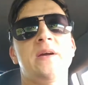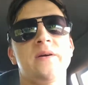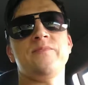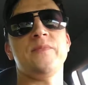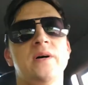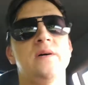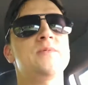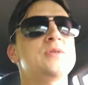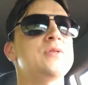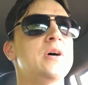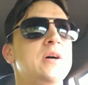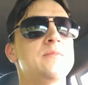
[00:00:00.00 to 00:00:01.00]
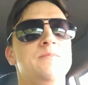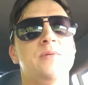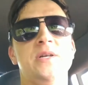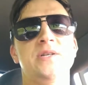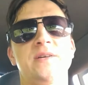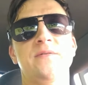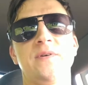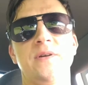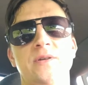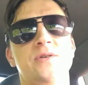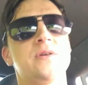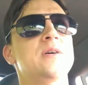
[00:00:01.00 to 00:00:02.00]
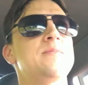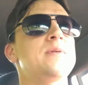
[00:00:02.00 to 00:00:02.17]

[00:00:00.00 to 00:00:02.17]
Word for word: a, a, truck project, a vintage truck